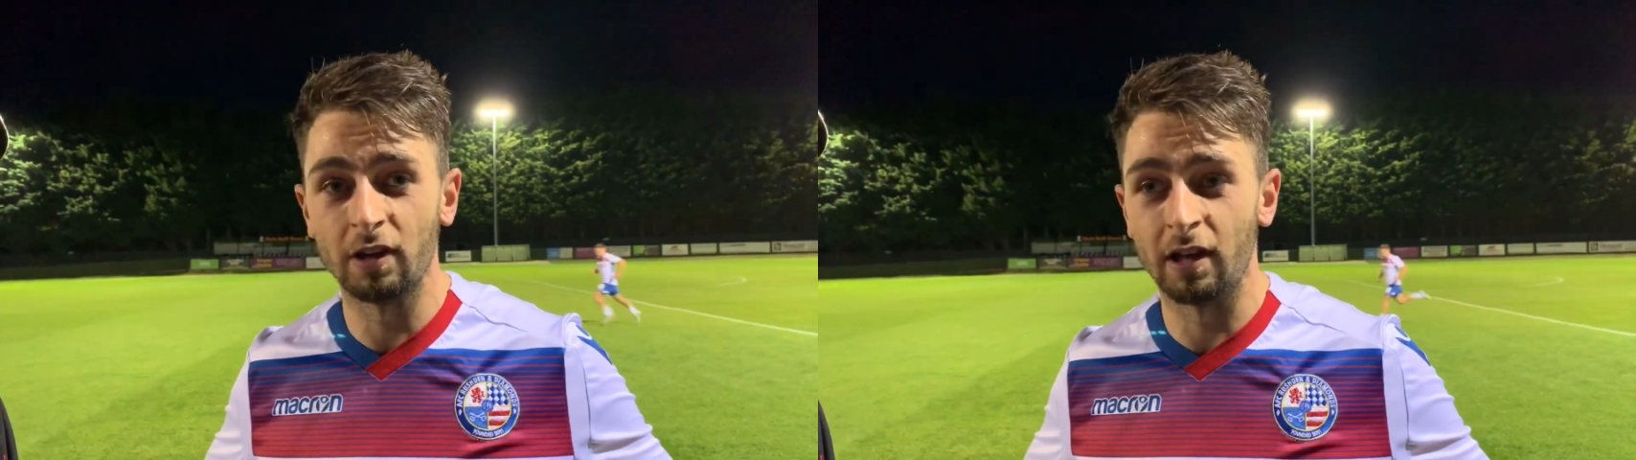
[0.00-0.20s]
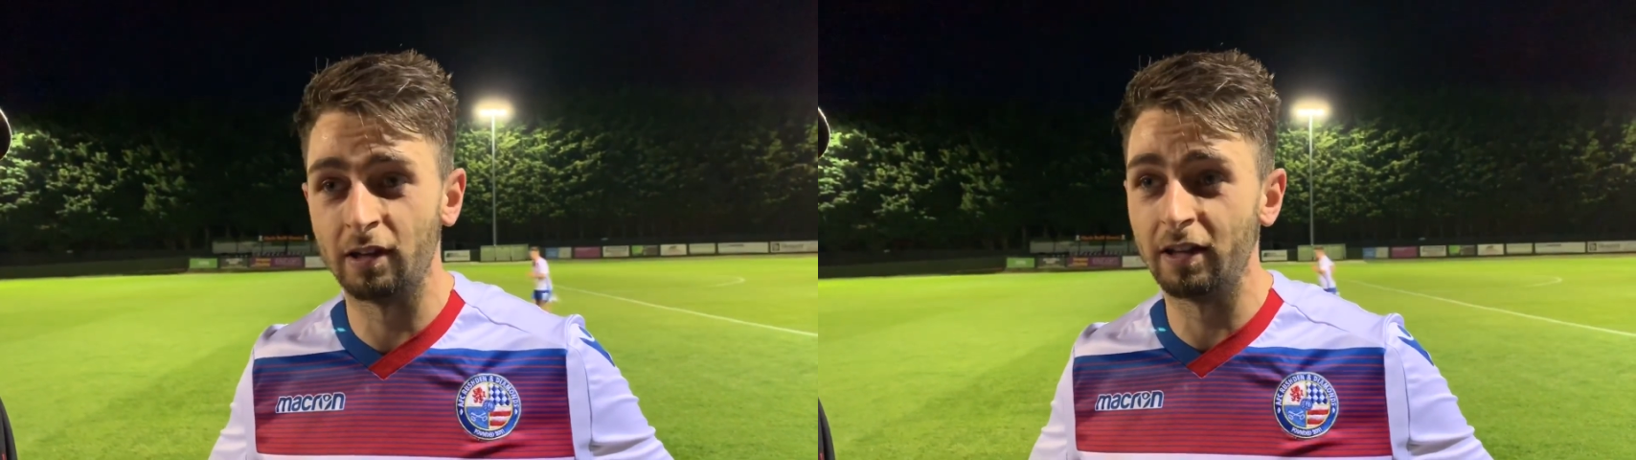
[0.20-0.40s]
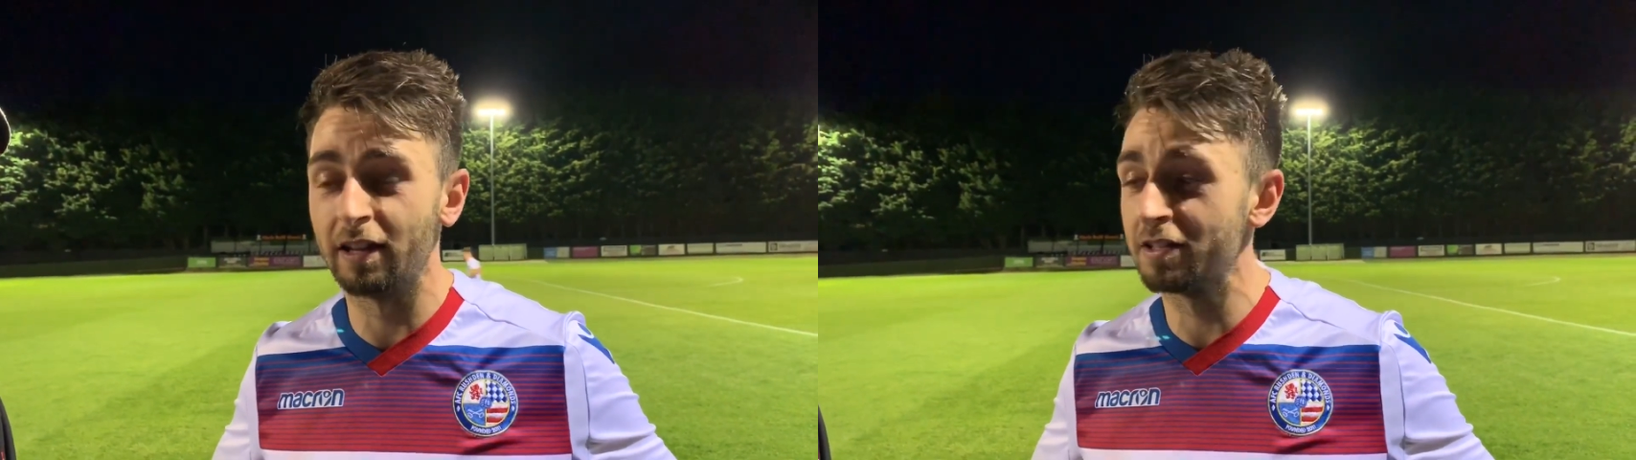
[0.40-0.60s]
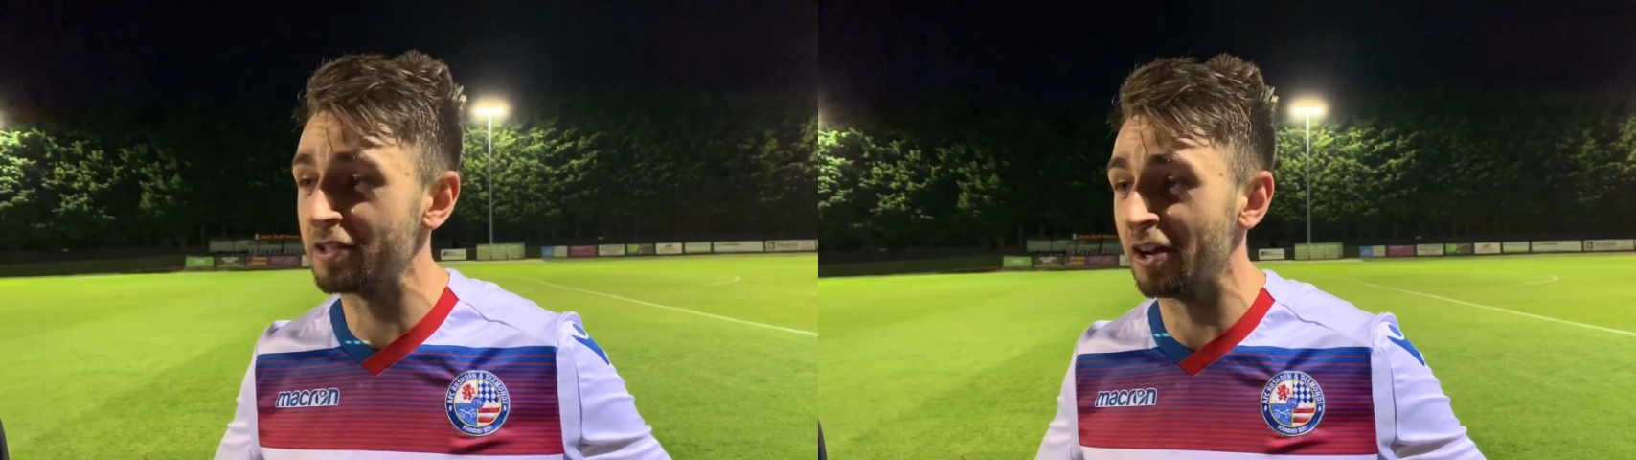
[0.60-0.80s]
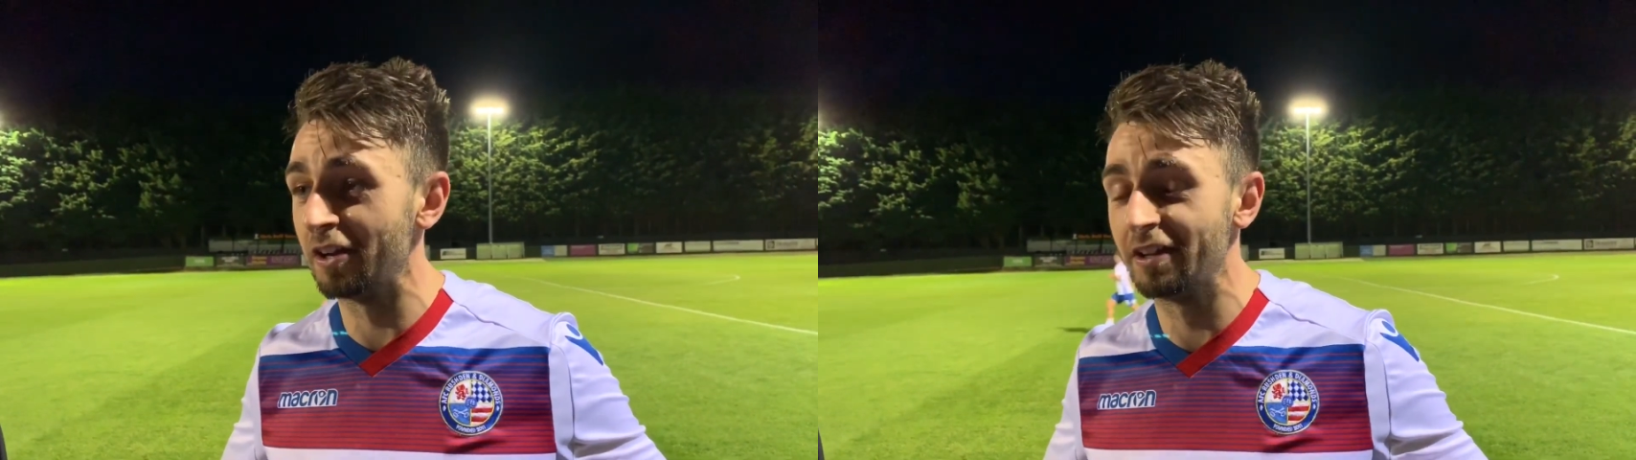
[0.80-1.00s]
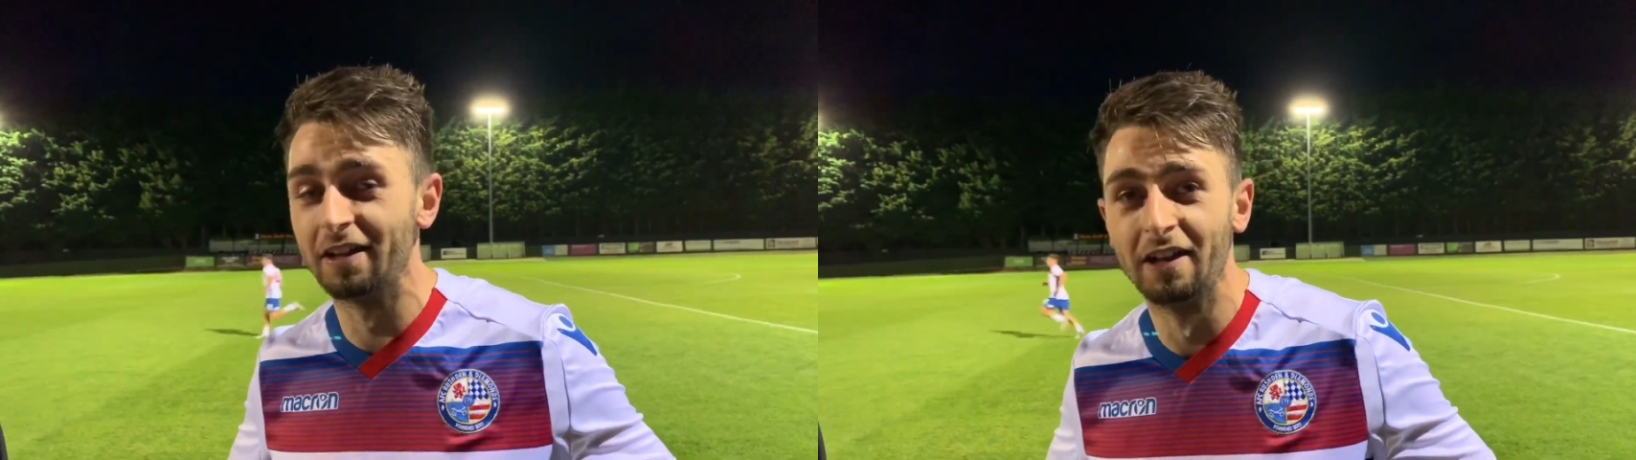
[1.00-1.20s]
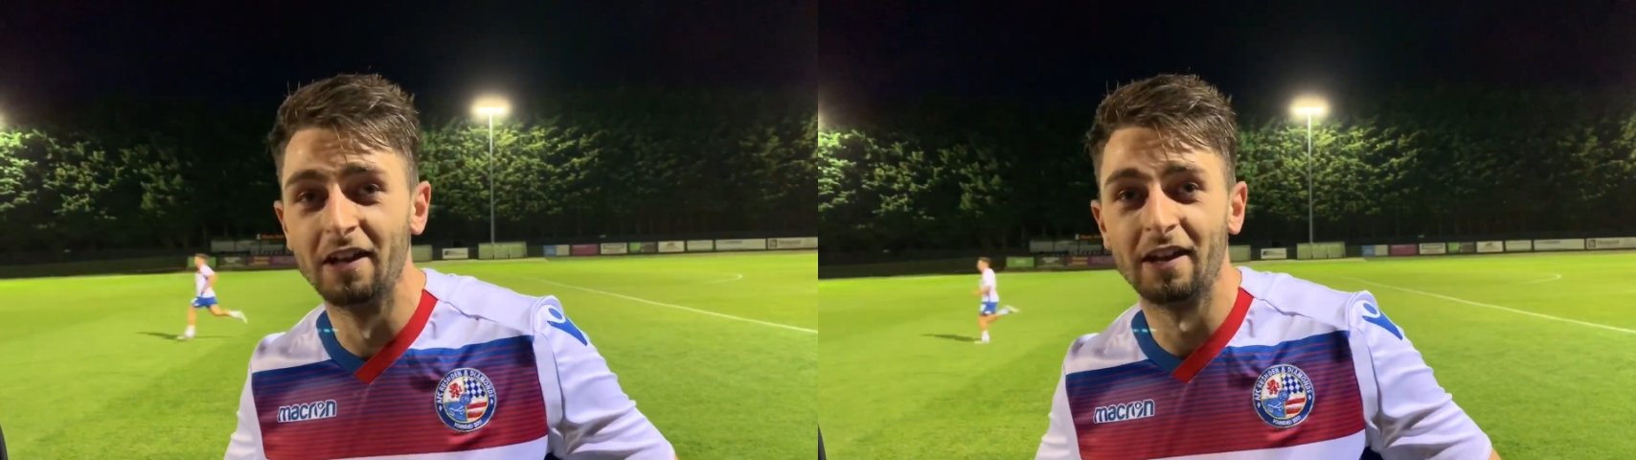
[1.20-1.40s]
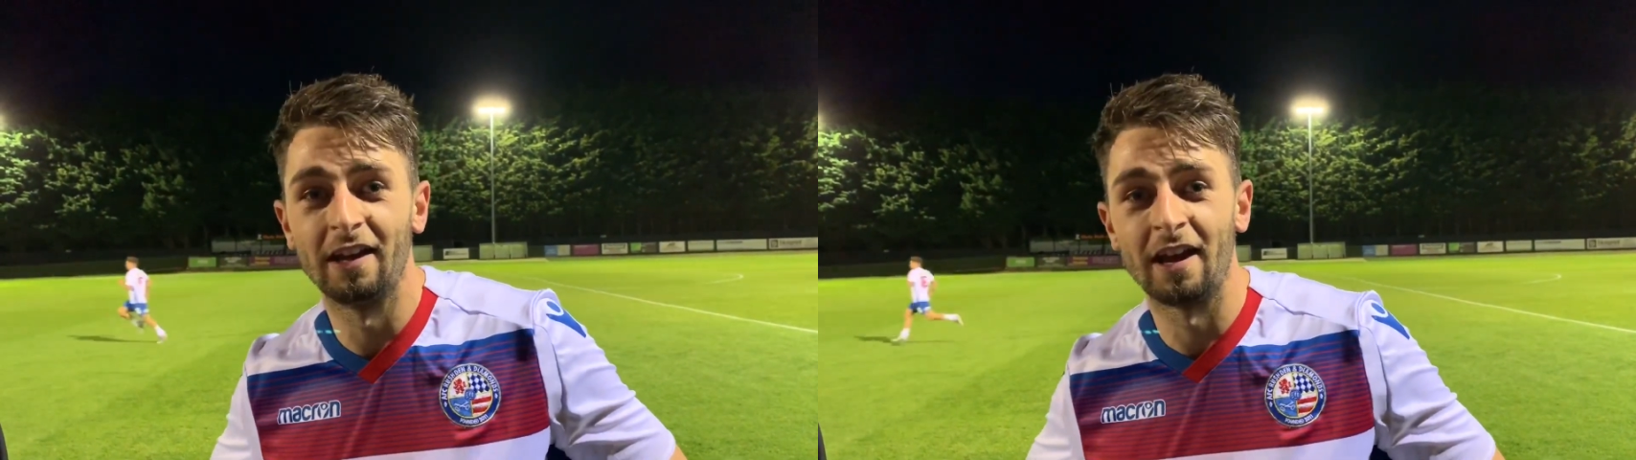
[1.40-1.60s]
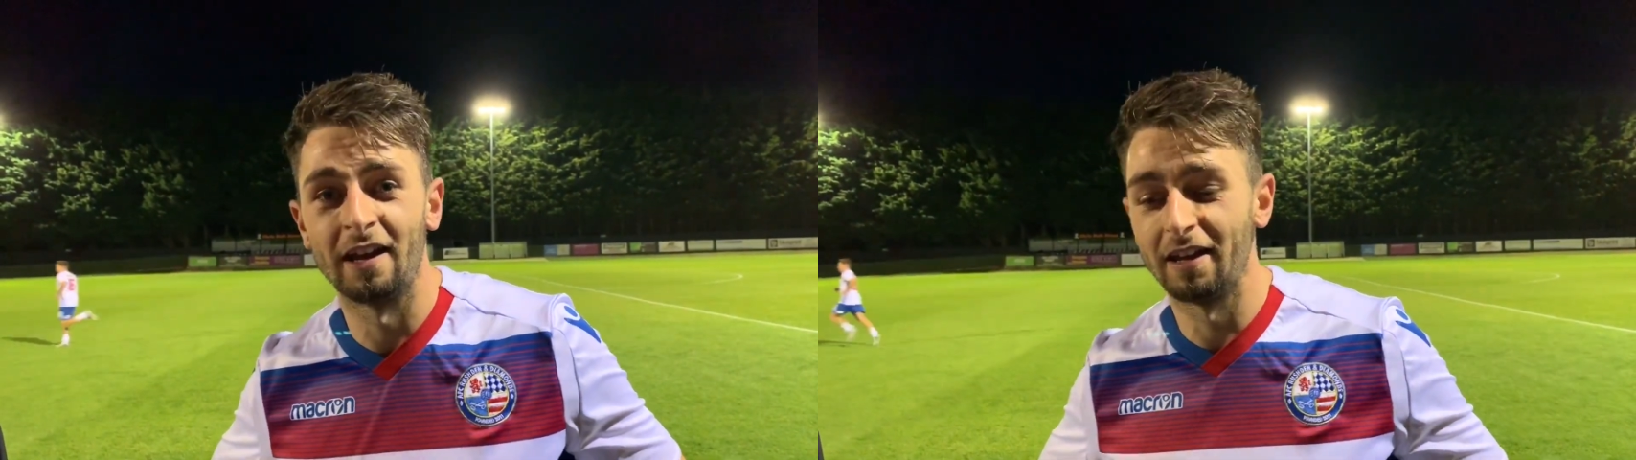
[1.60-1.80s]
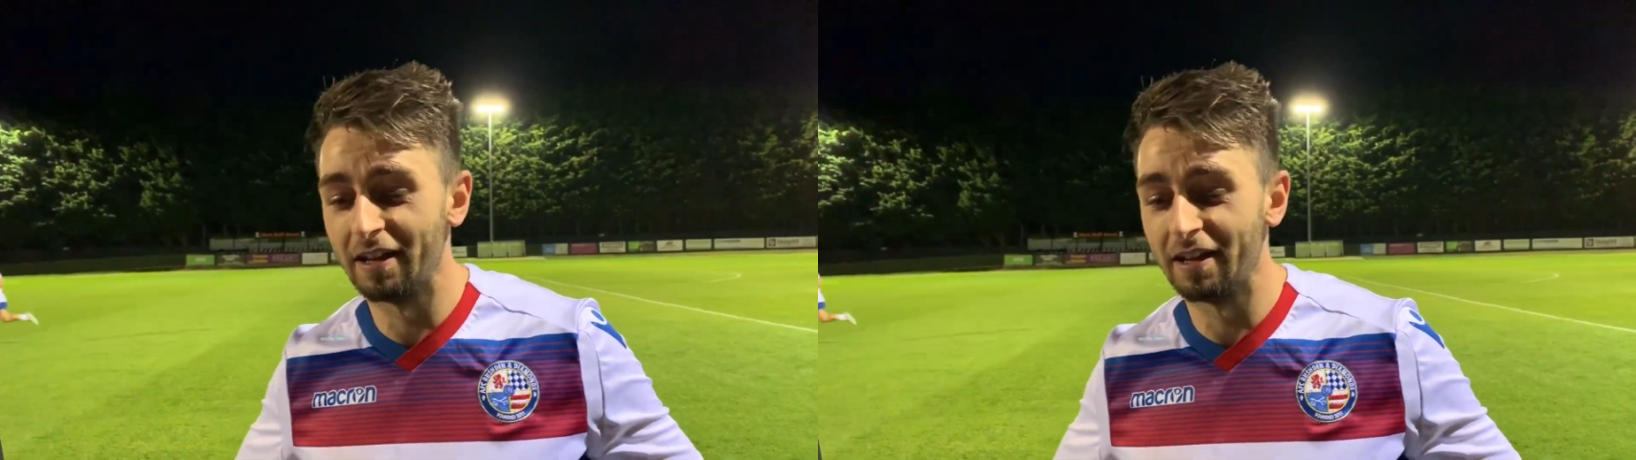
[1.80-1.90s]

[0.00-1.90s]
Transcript: And it did, so yeah.